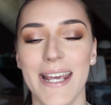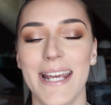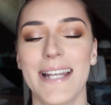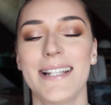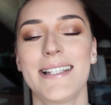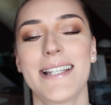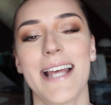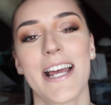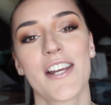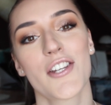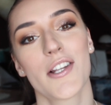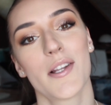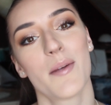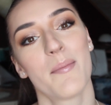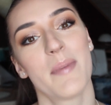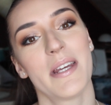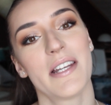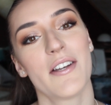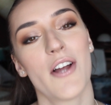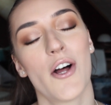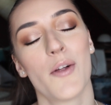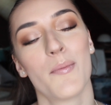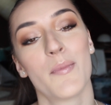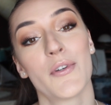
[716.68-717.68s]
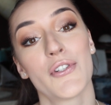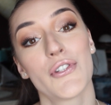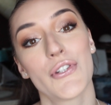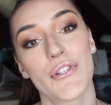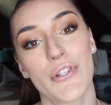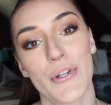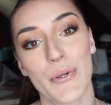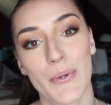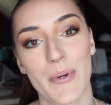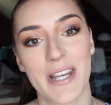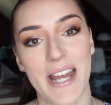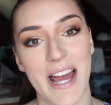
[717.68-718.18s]
It's actually been
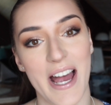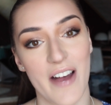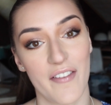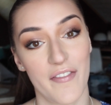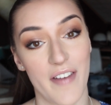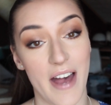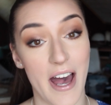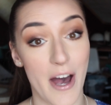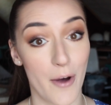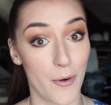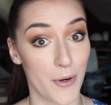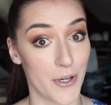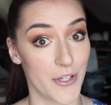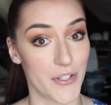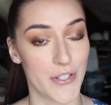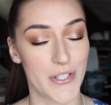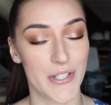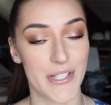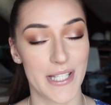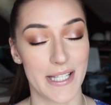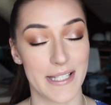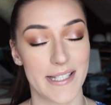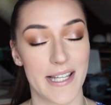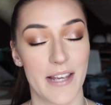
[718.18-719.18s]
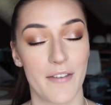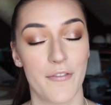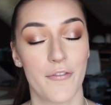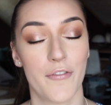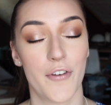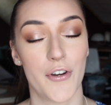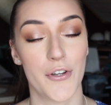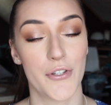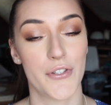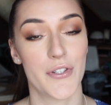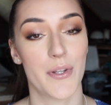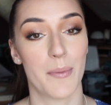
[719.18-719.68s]
almost 2.5 hours since I
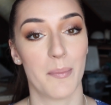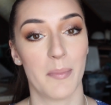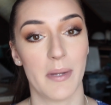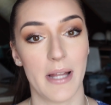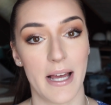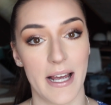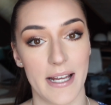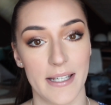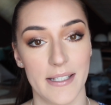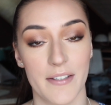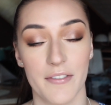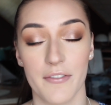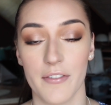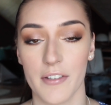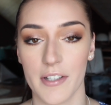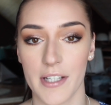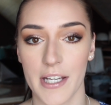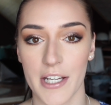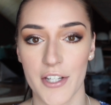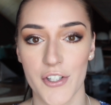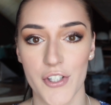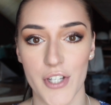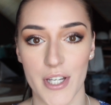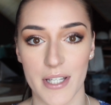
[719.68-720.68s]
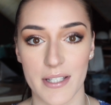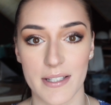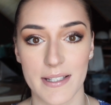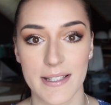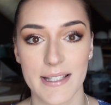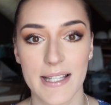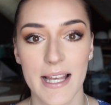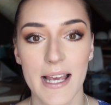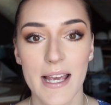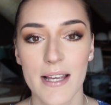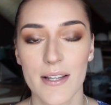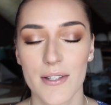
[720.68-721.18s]
first applied the
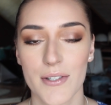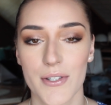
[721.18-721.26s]
foundations,